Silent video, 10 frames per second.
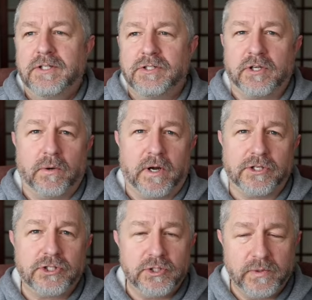So a
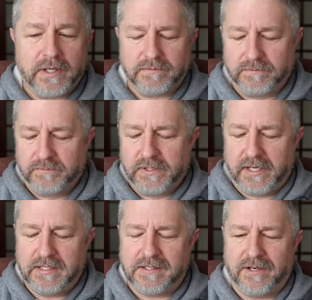shootout
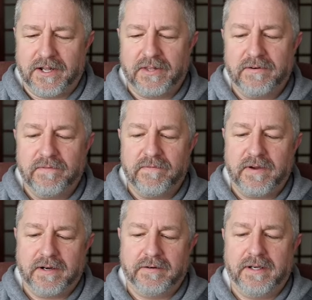is another
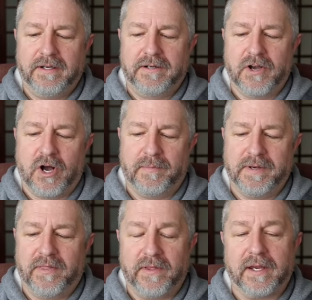very
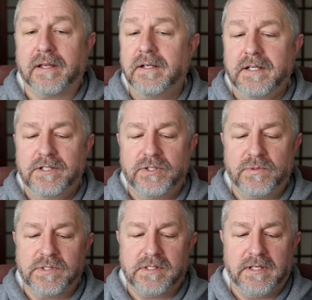common thing
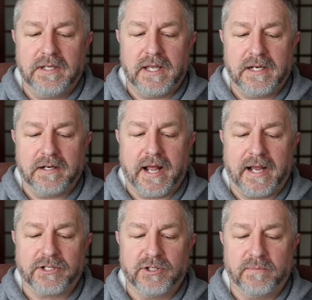to see in an
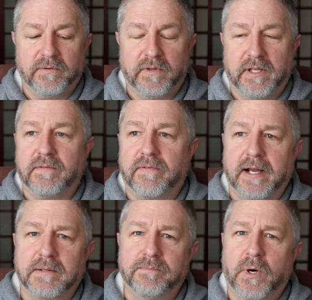action movie. In
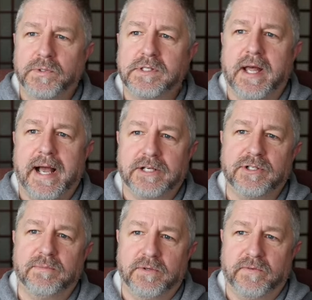fact, most
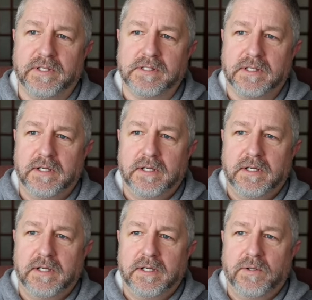action movies
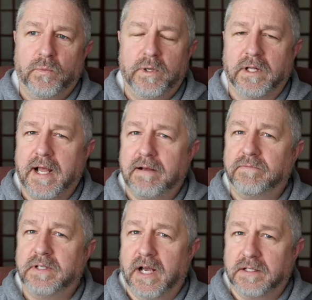will
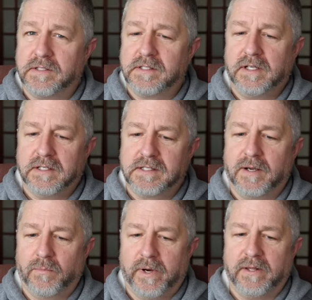have guns in
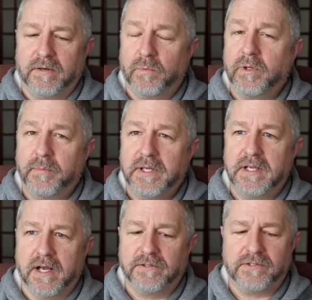some way. There will be
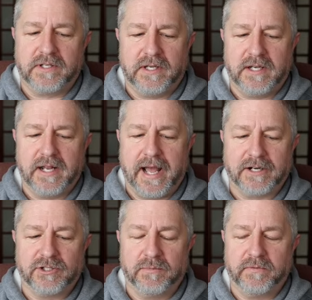guns in
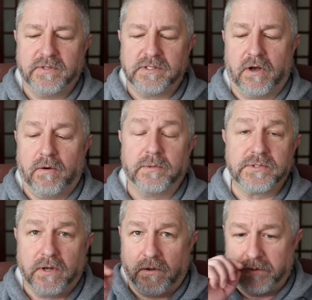action movies almost
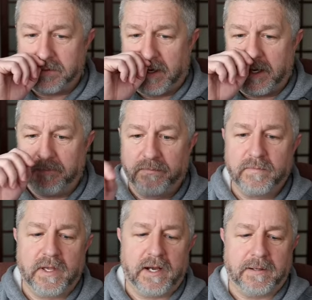all the time.
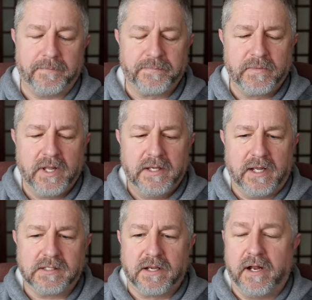Um,
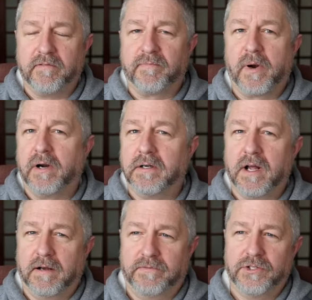it's kind of part
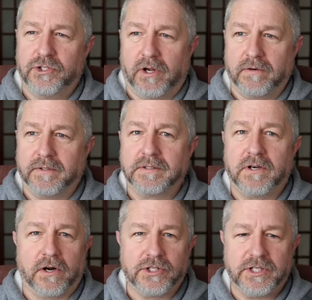of the genre.
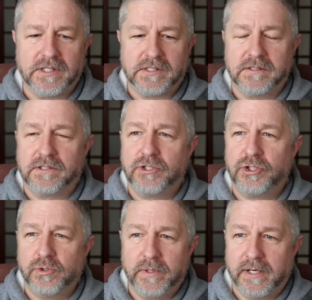Car chases,
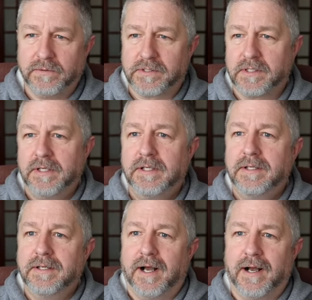shootouts,
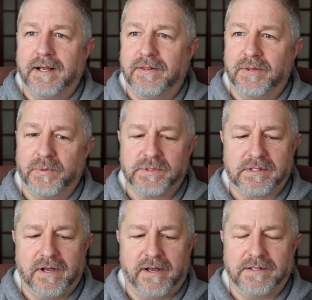uh, and those
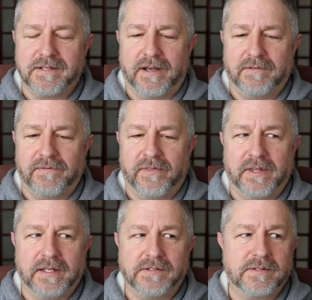kinds of
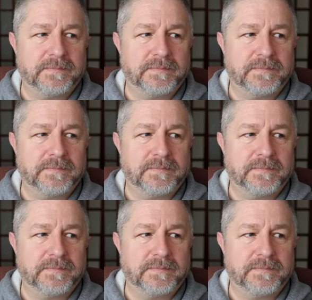things.